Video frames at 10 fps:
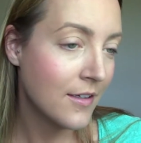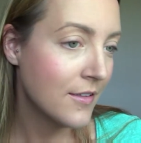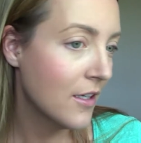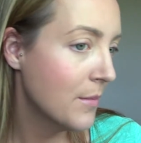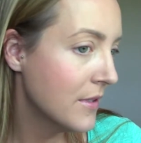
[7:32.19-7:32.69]

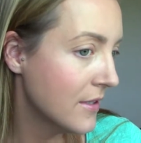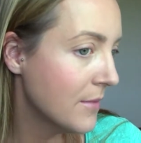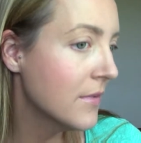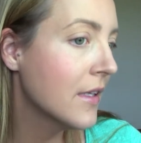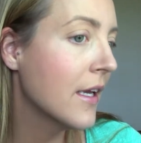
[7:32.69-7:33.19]
It almost
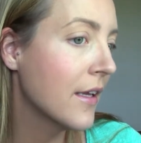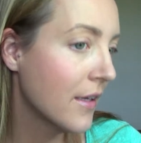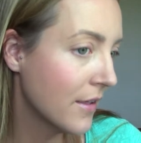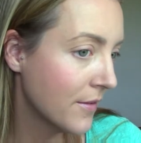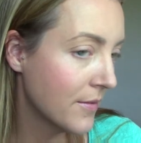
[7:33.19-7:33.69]
seems
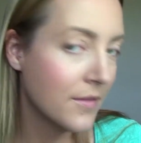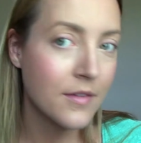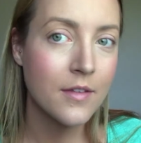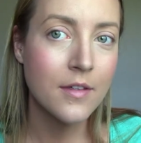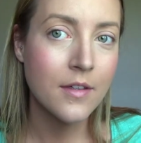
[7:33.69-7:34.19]
like,
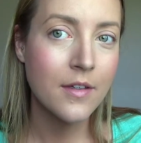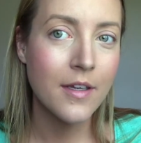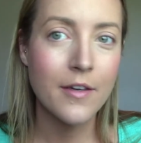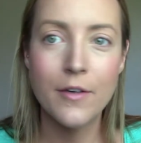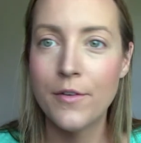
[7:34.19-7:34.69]

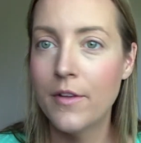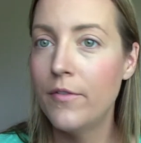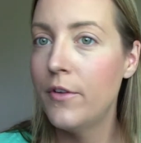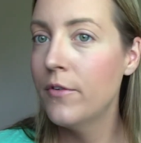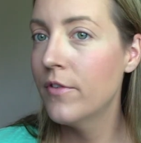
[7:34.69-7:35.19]
I don't know, in the
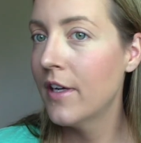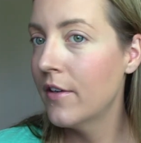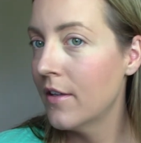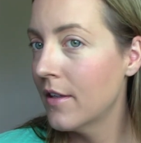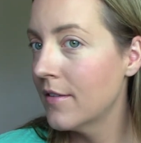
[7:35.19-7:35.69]

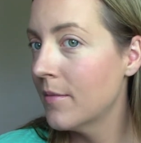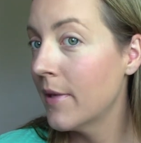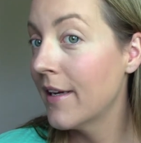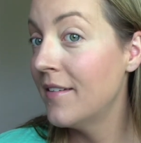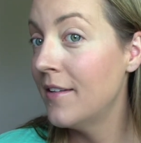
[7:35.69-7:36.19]
viewfinder it looks a
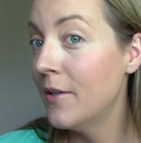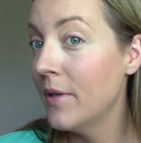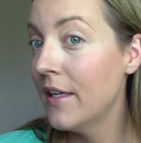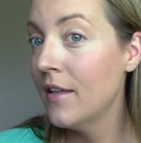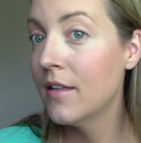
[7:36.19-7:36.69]
bit
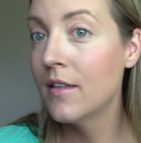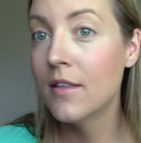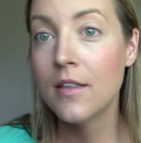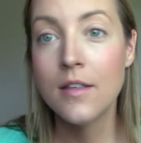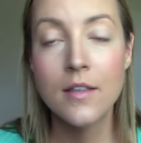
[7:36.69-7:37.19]
glowy.
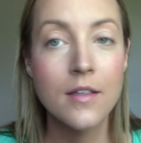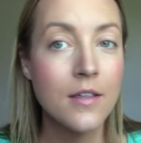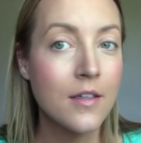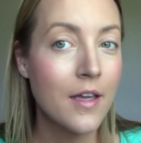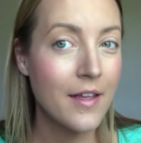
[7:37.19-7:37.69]

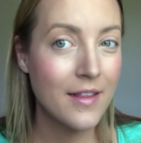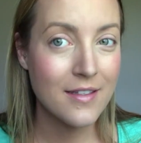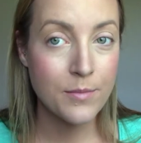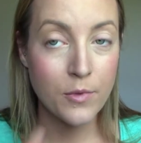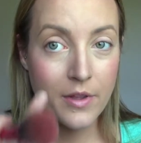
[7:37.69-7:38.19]
I think
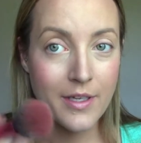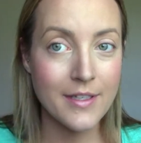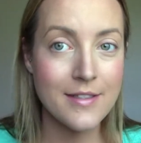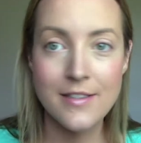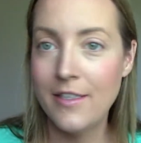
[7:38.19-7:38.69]
that's more the
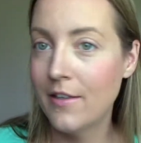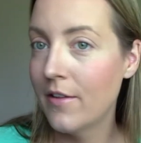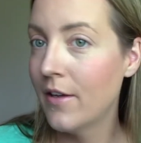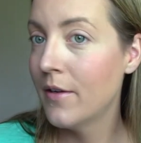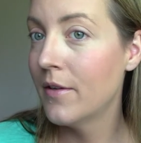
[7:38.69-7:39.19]
concealer
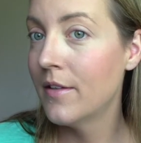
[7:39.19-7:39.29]
though.